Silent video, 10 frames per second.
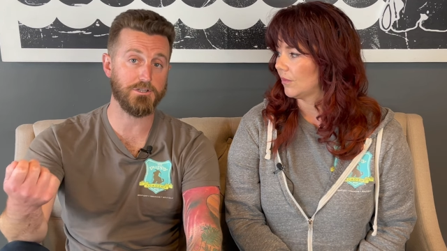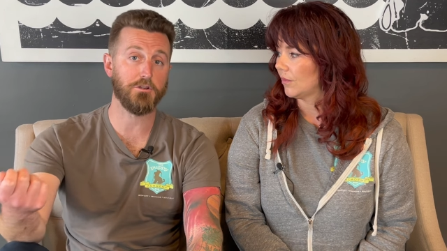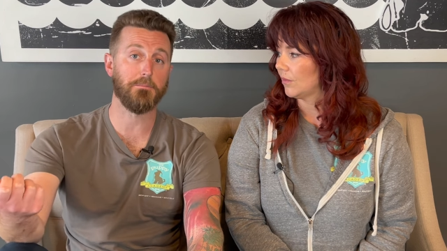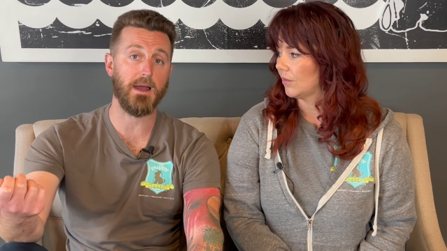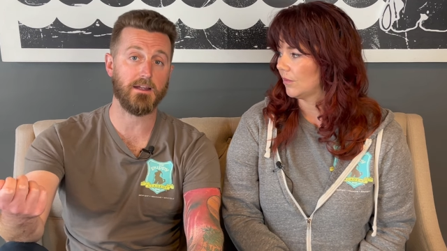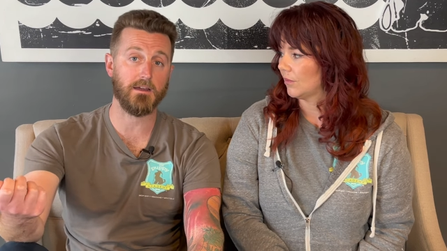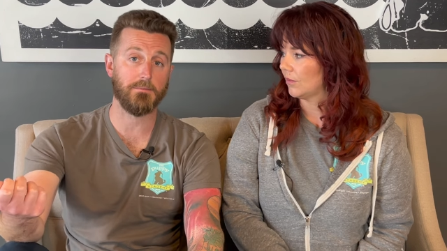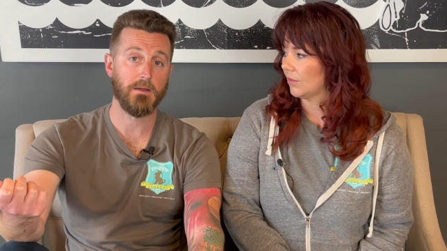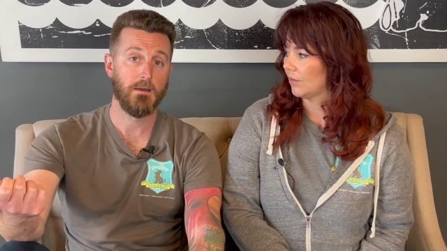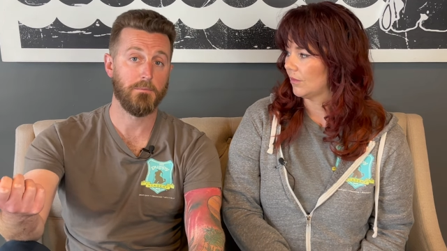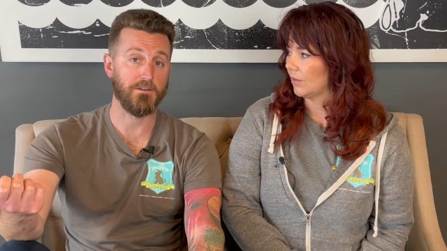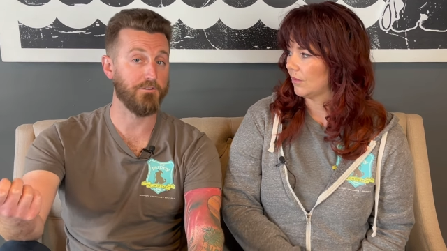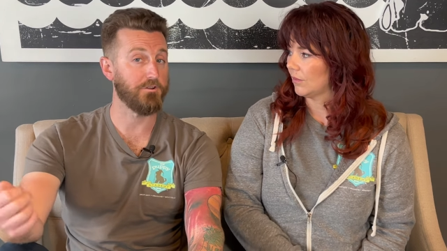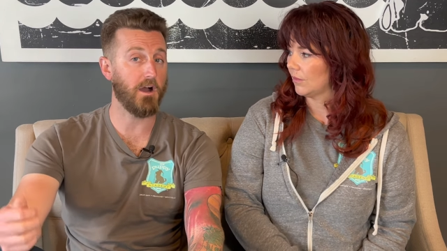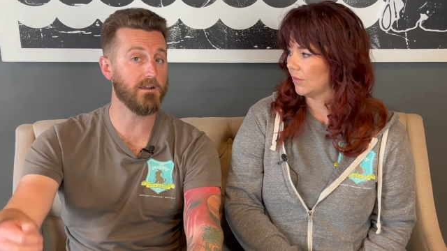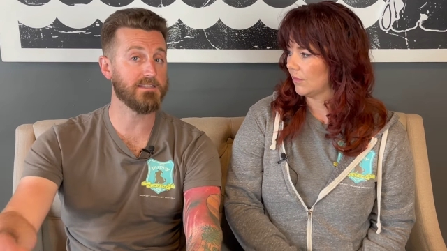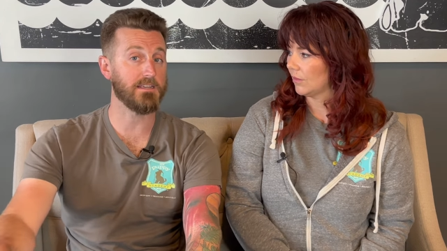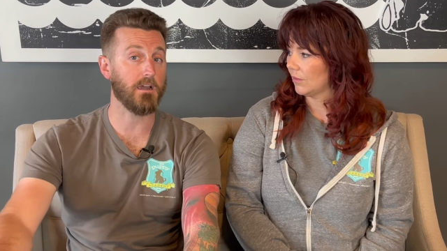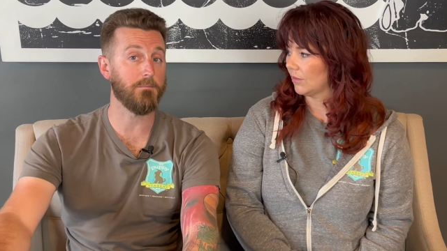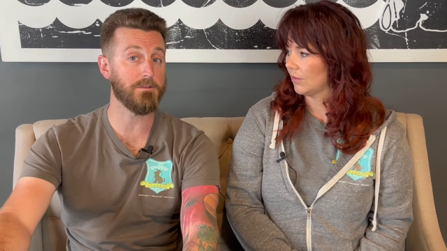Speaker 1: and your backup, but if your dog isn't
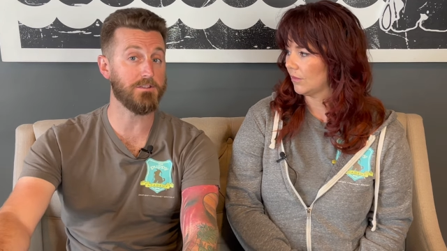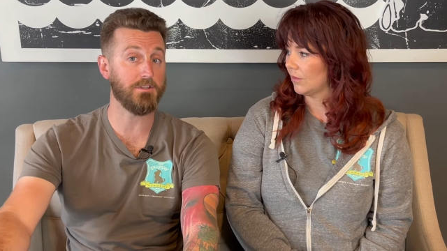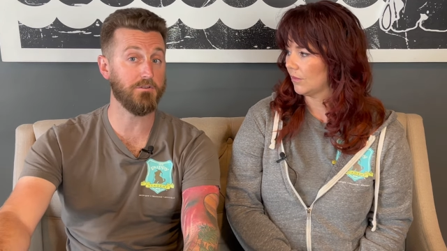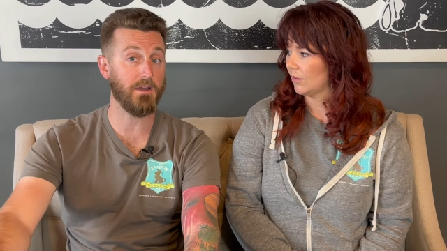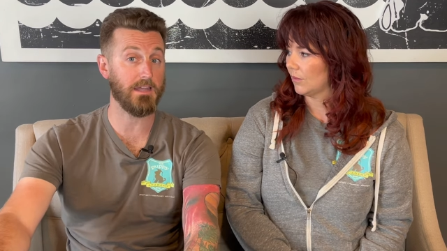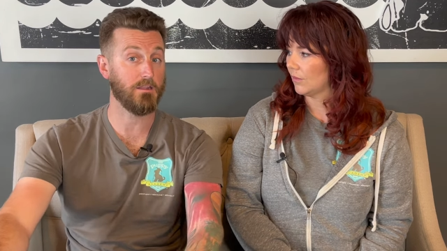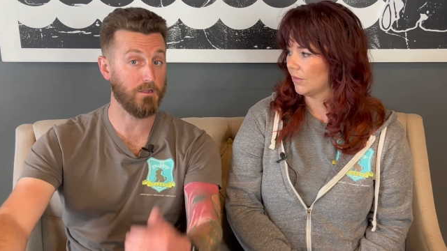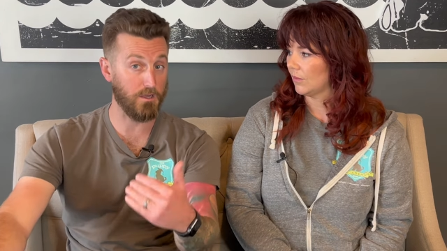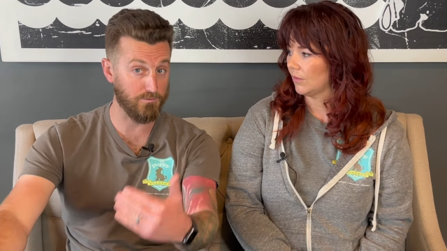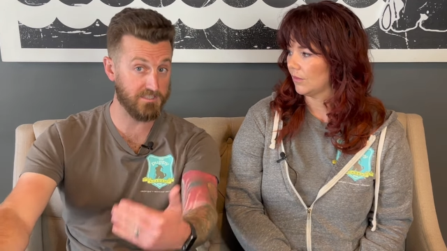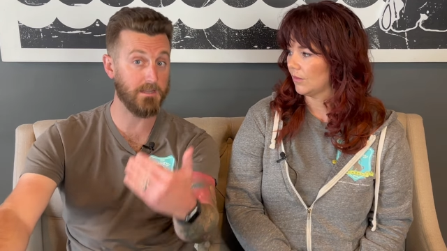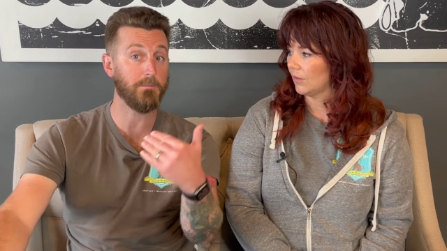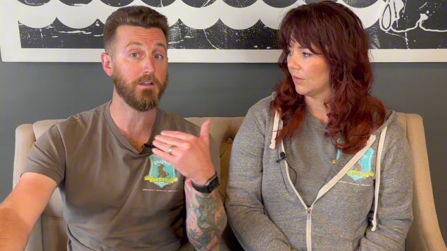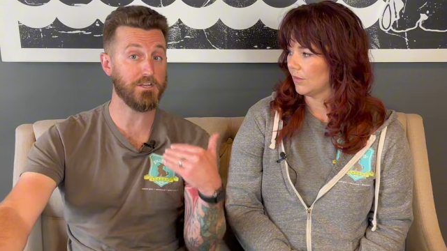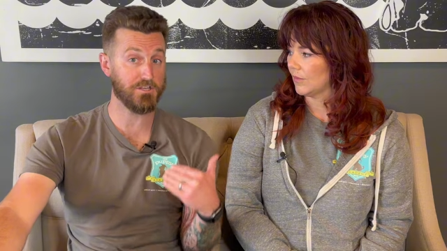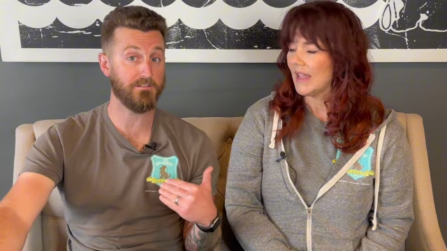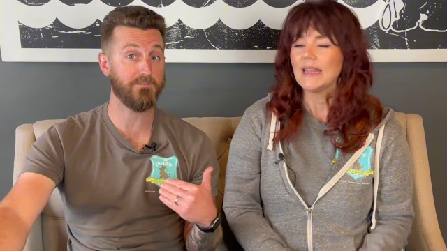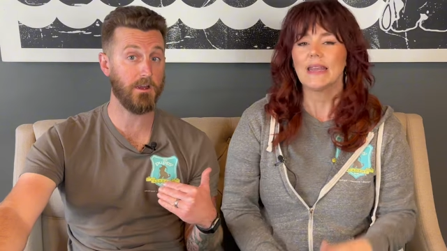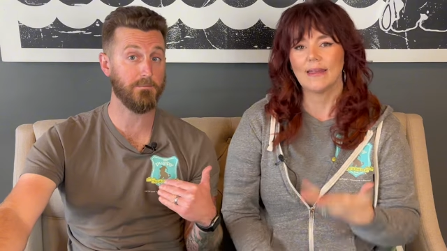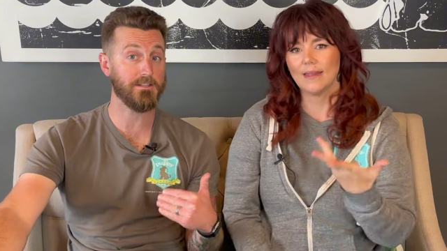coming to you in low stimulation
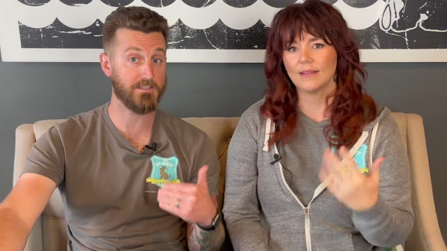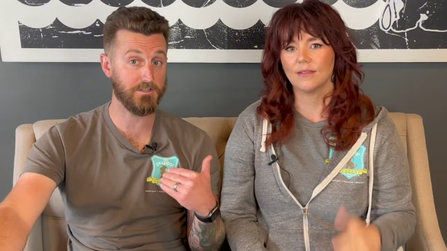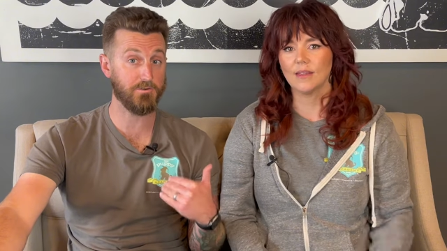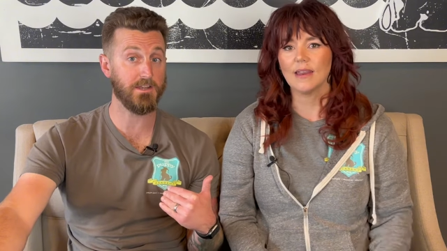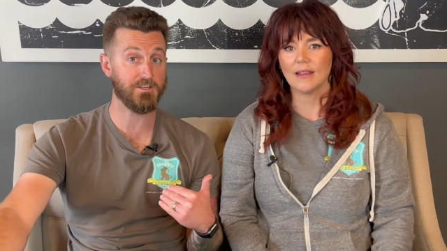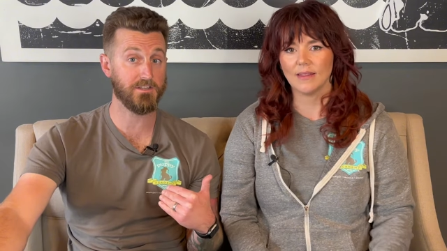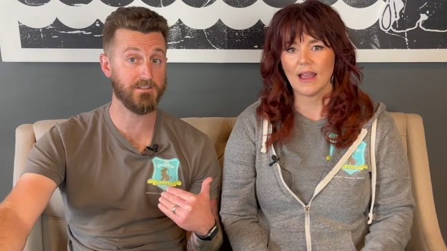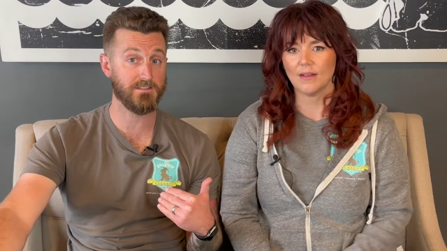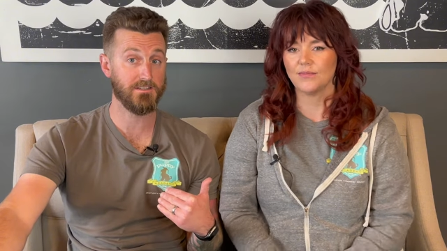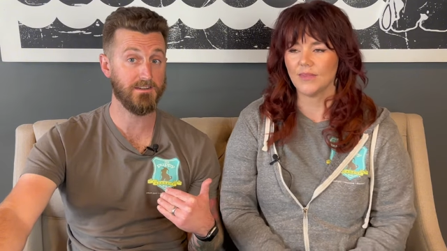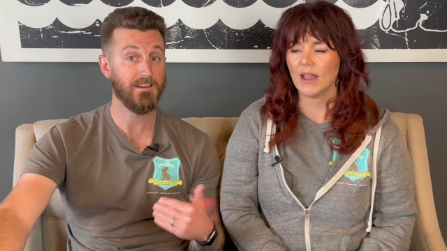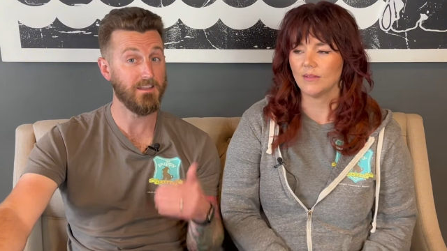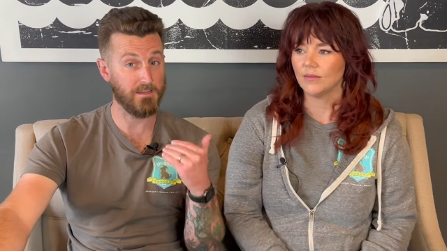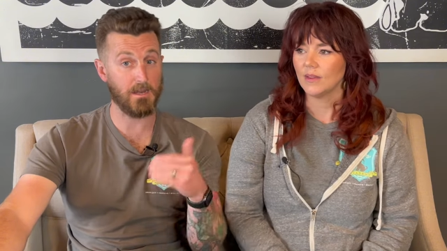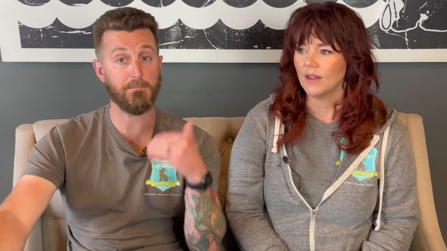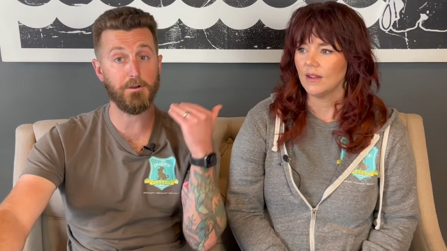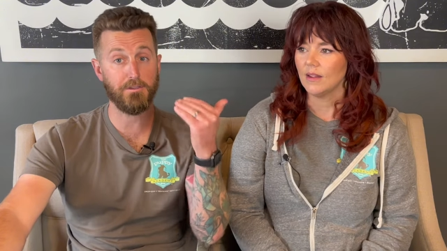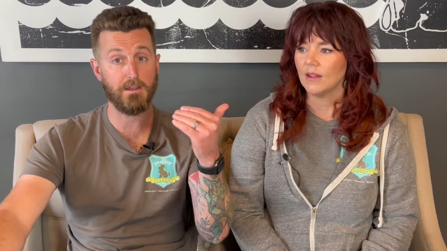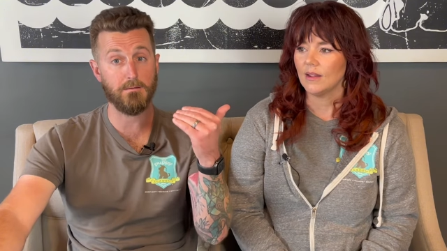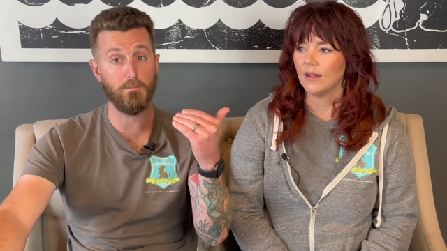environment yeah, situations, yeah. you got to build that
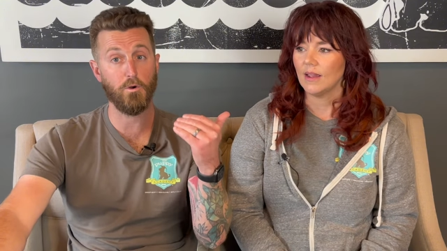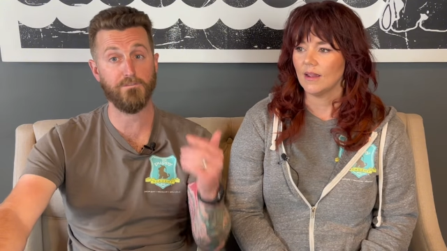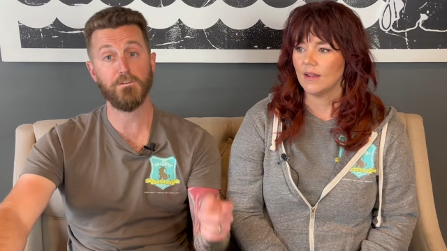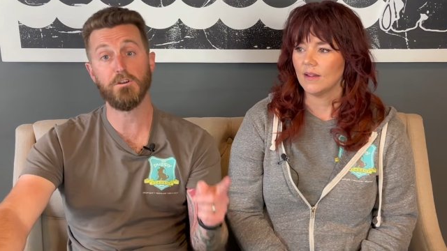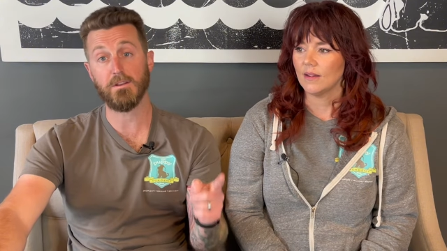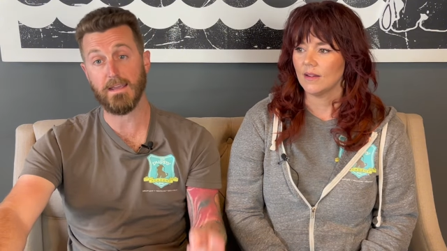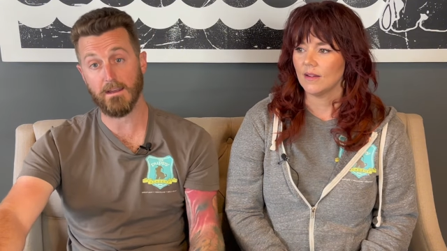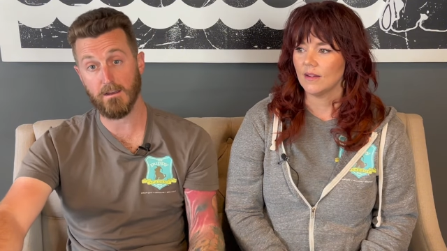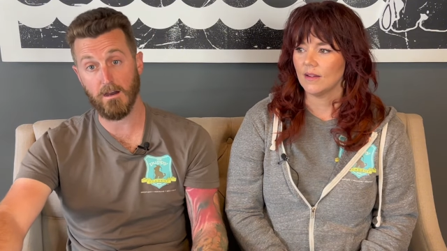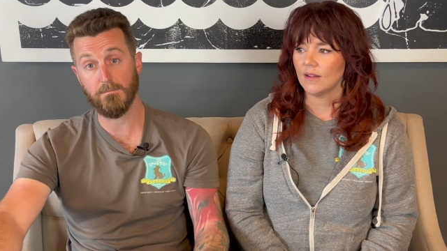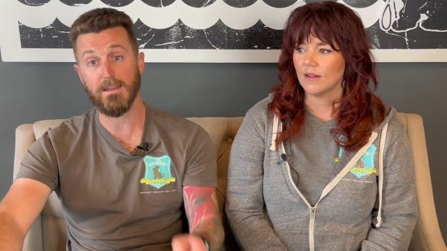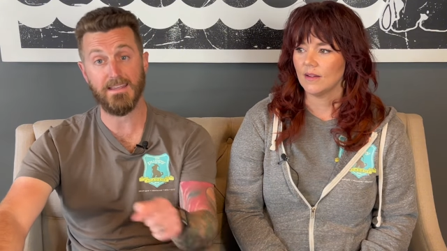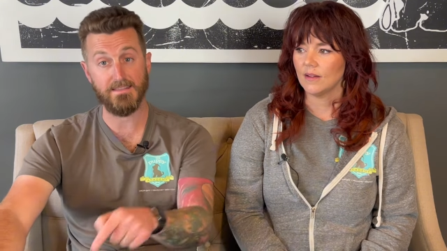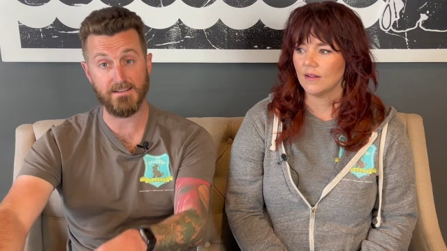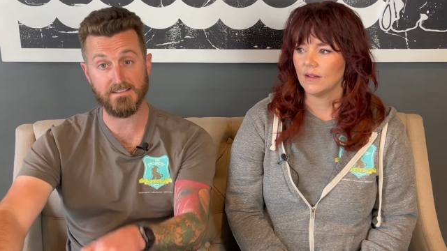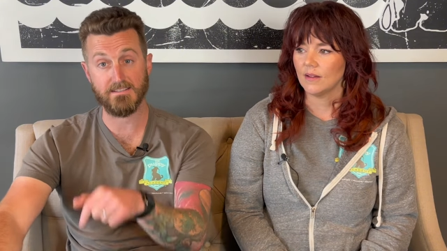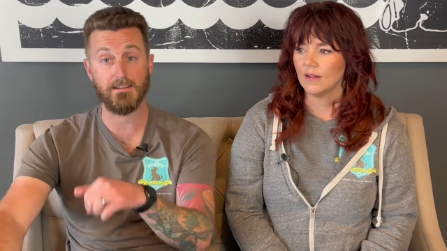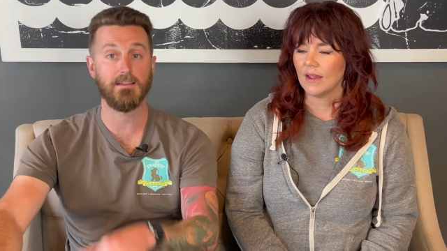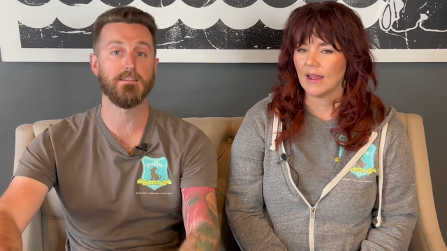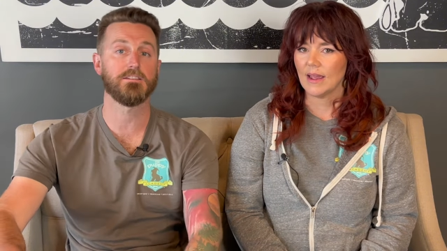up more for you to get come in this
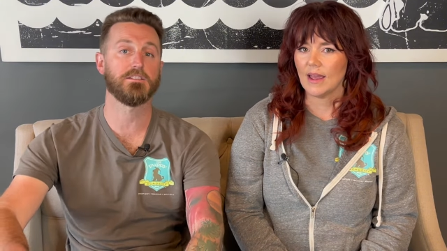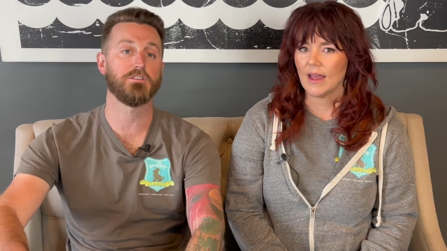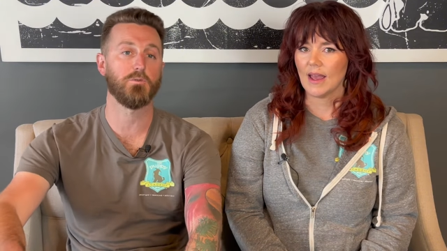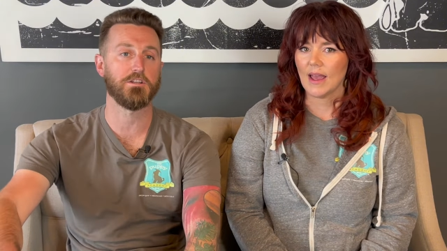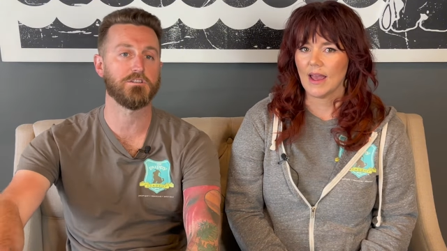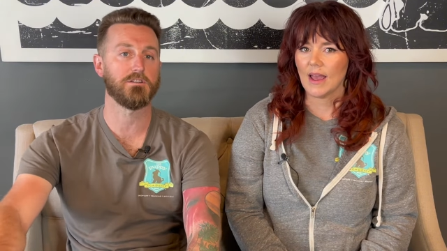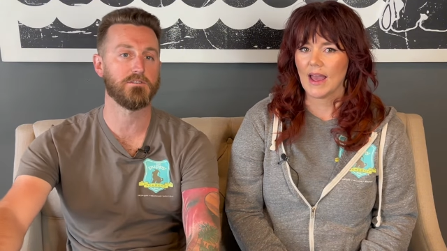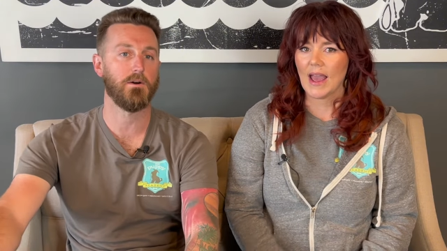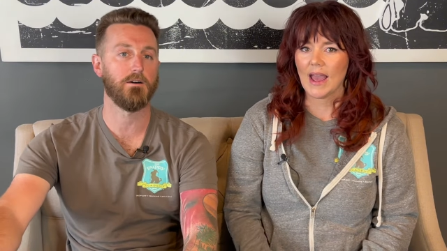in this situation as well.